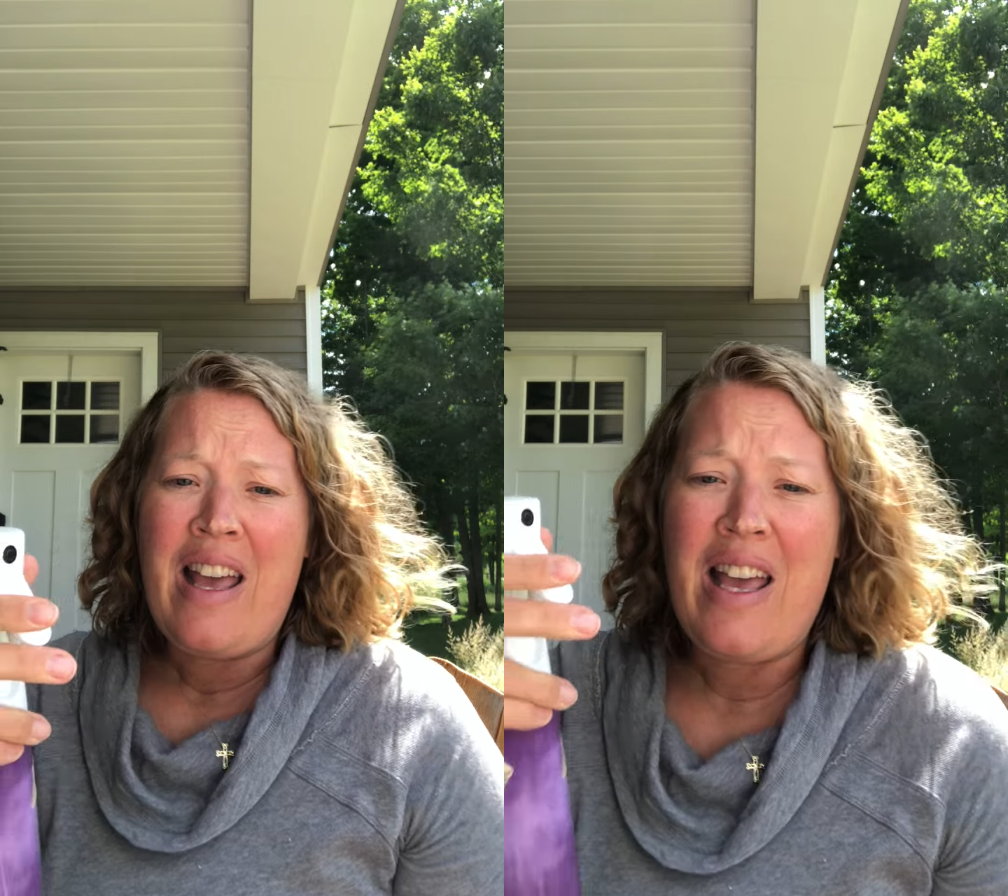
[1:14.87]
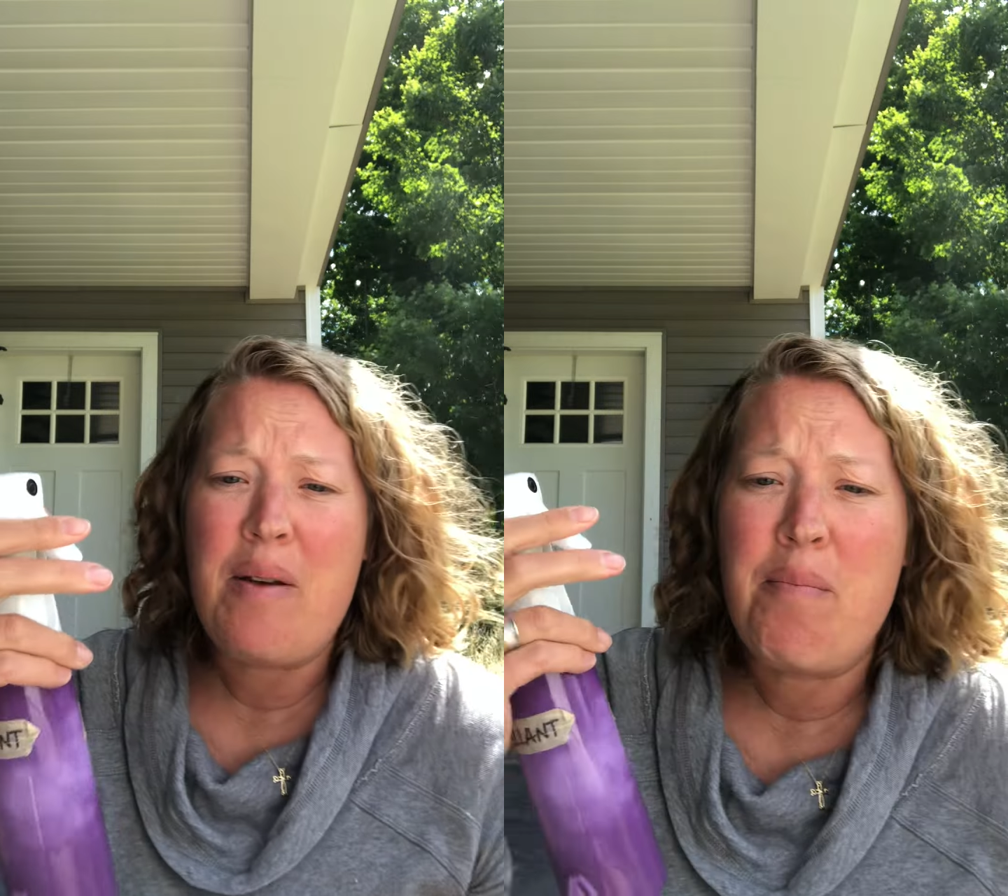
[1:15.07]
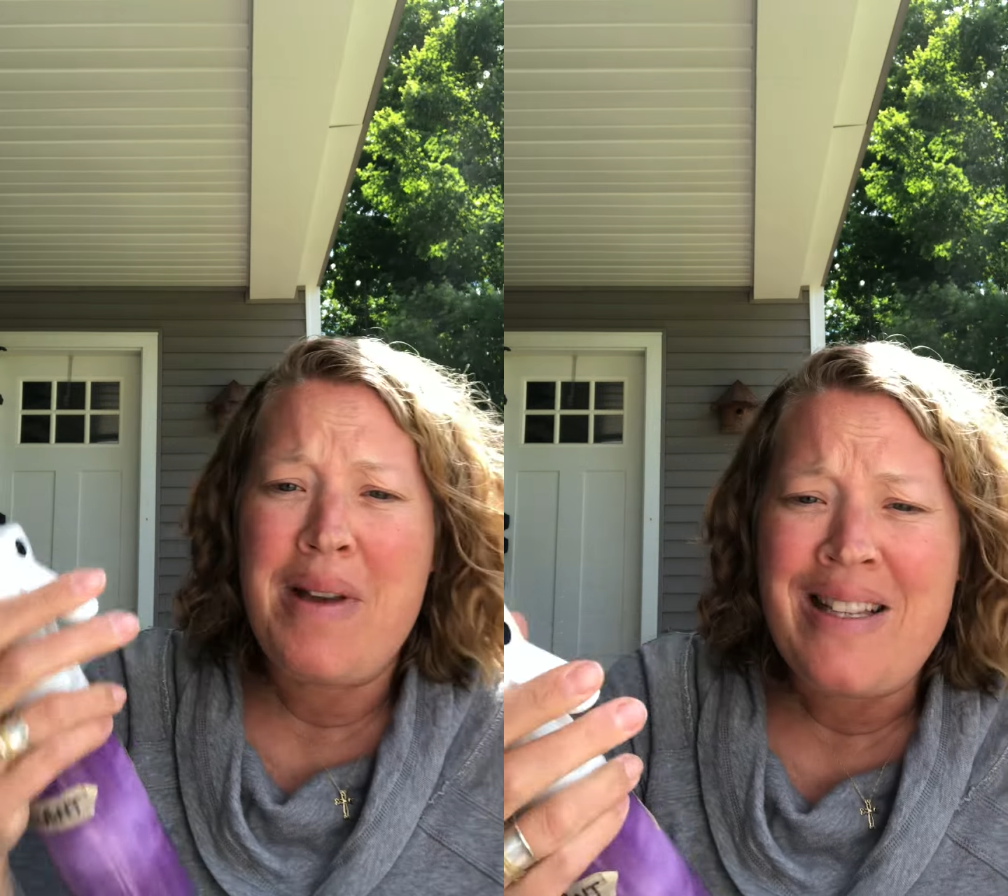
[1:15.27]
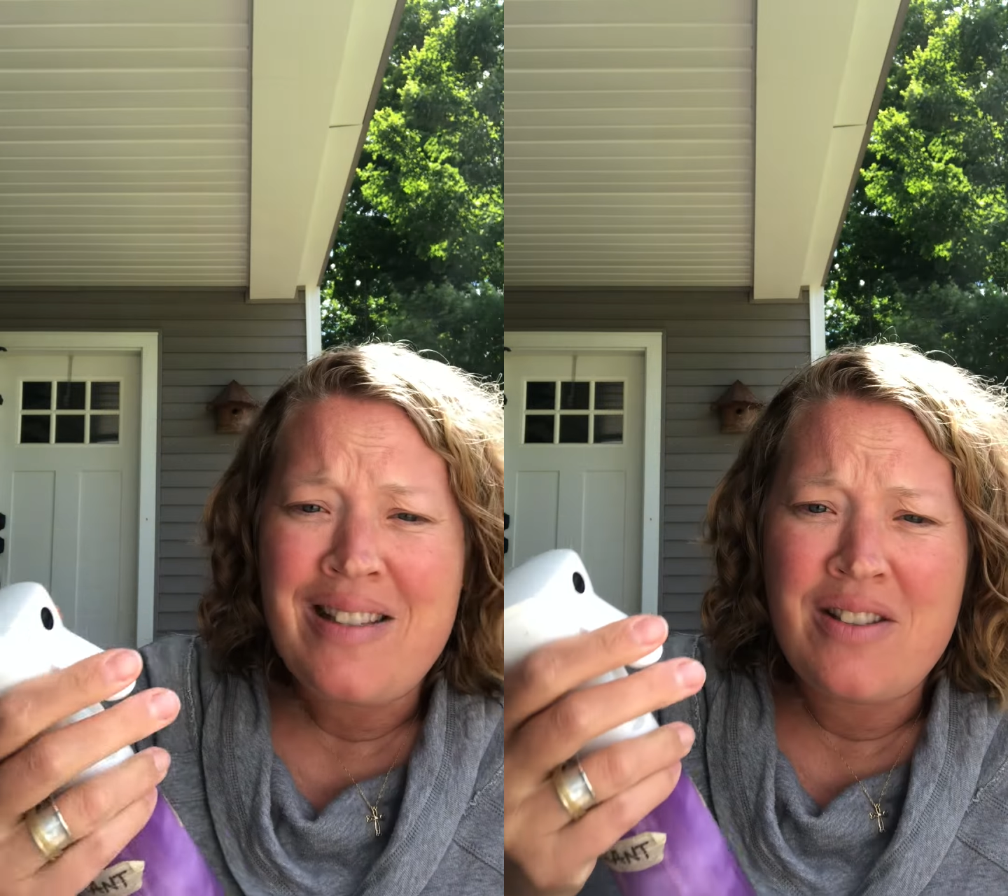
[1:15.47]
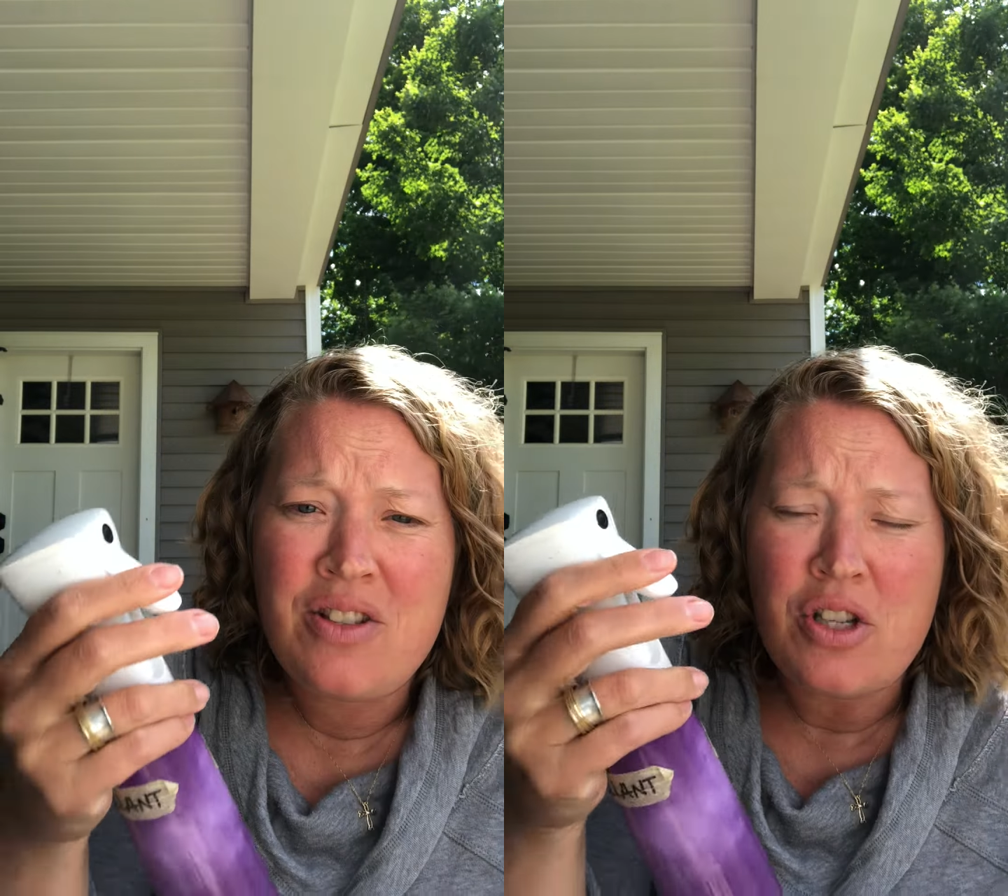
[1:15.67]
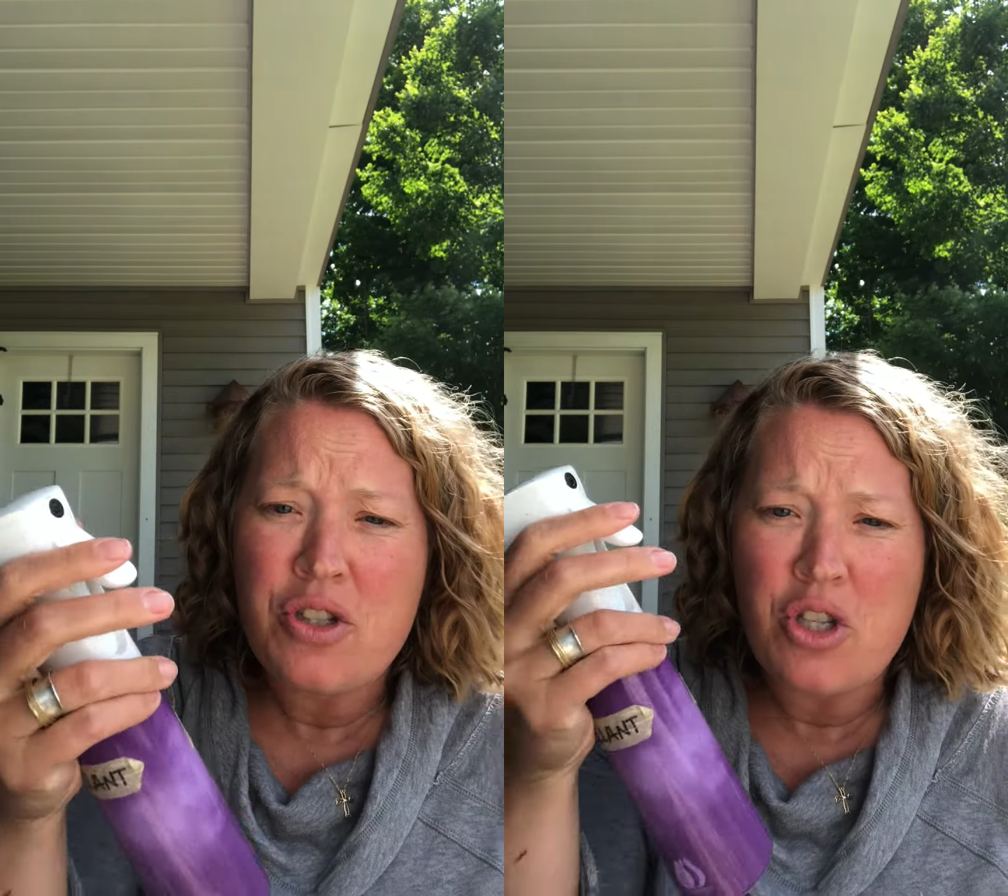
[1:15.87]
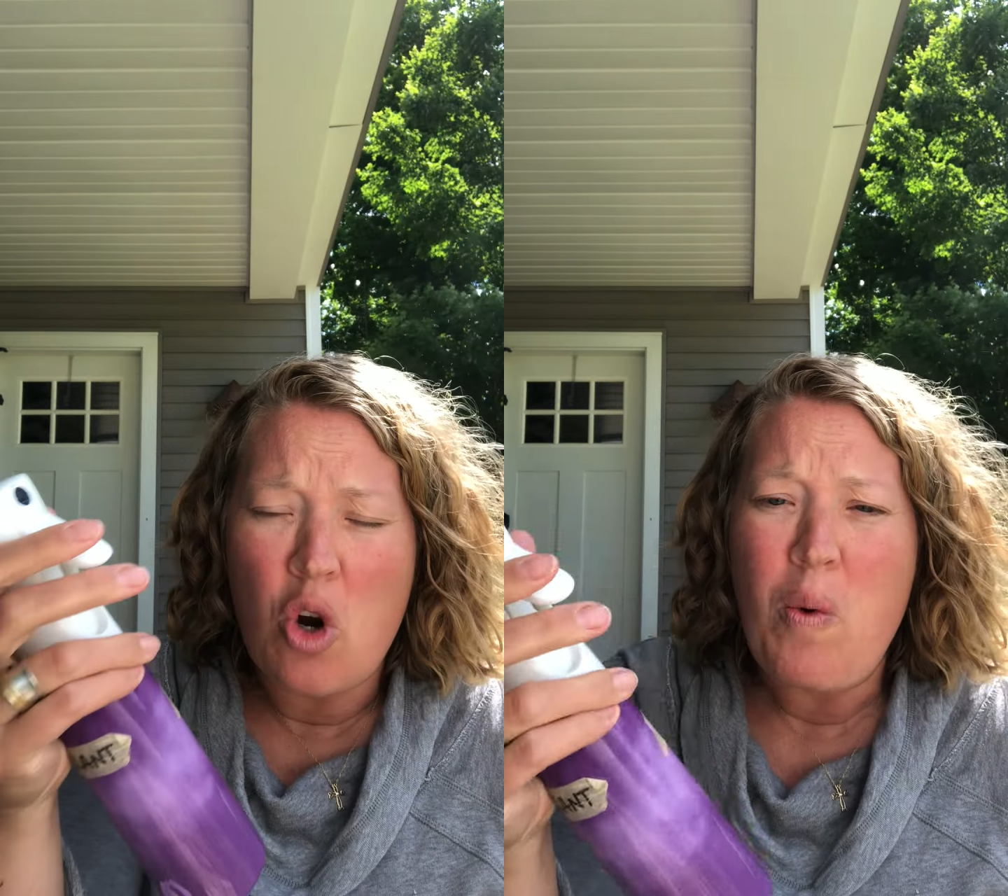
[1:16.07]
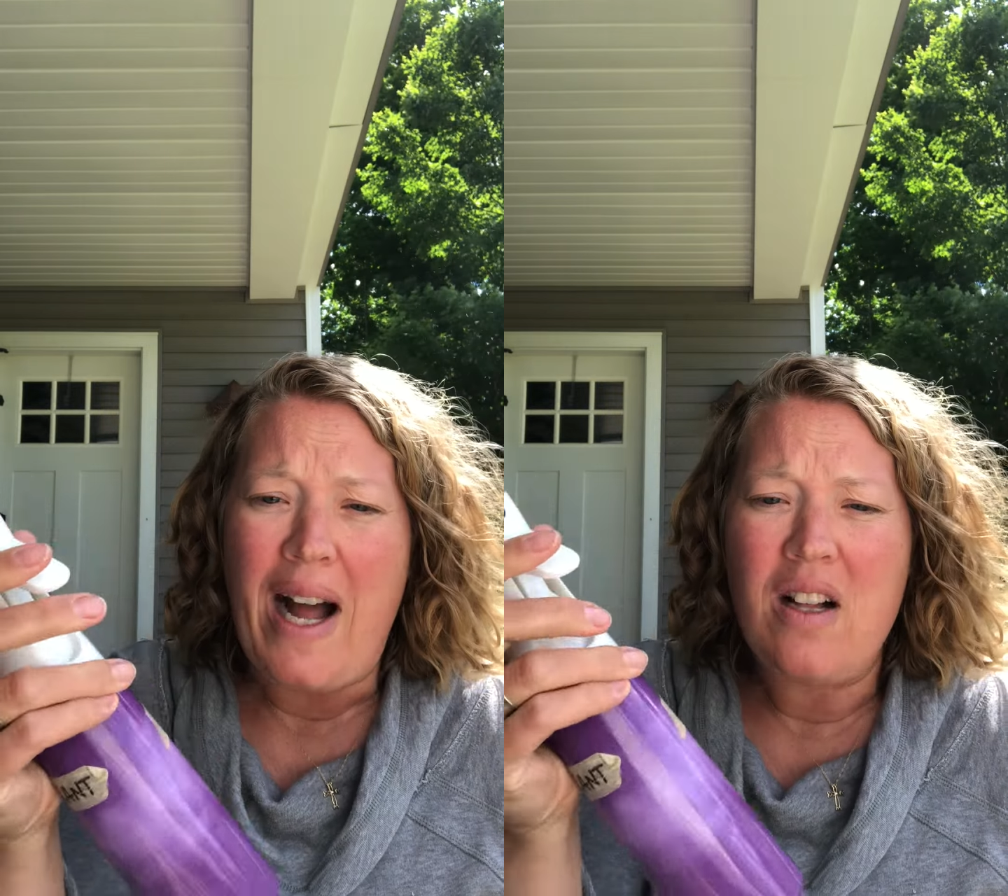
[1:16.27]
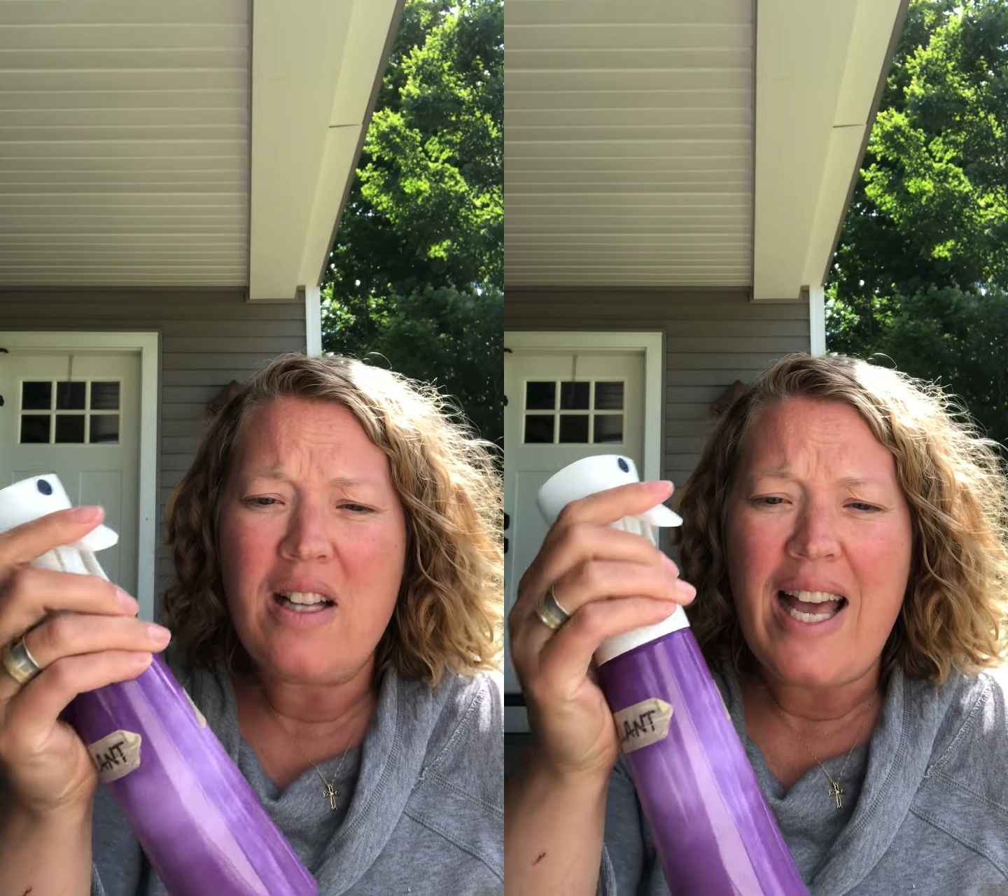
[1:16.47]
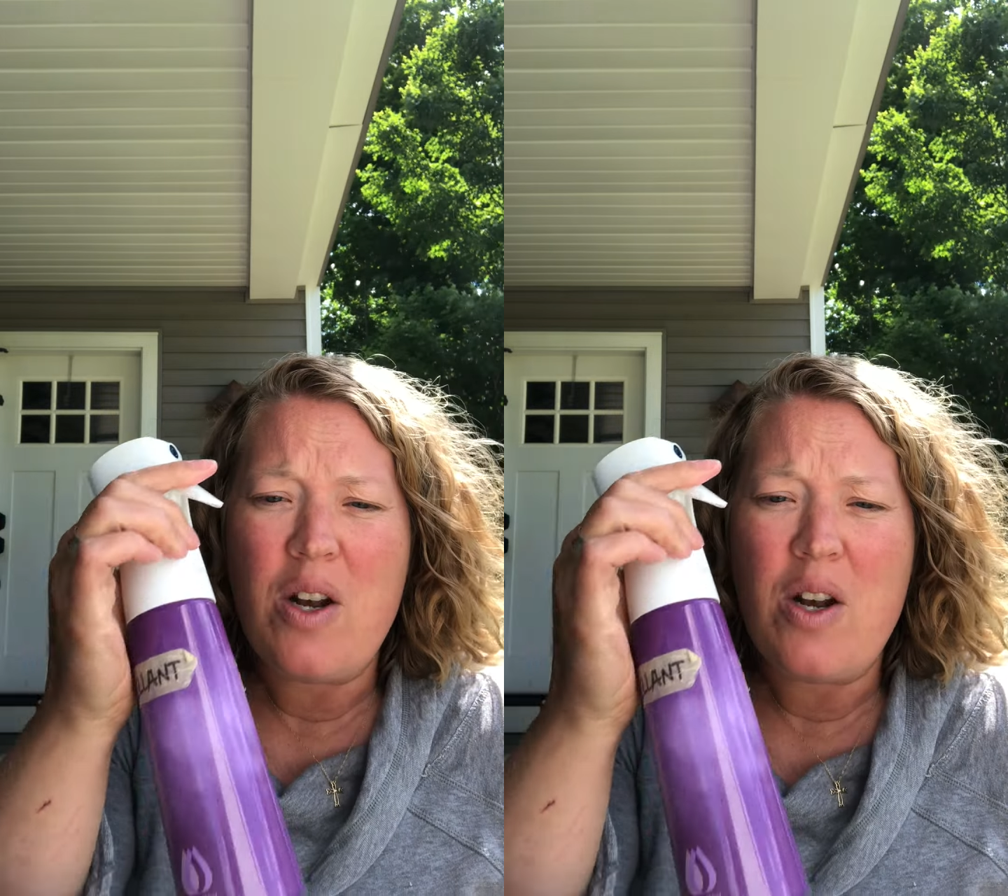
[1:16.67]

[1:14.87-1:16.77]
It mists so well,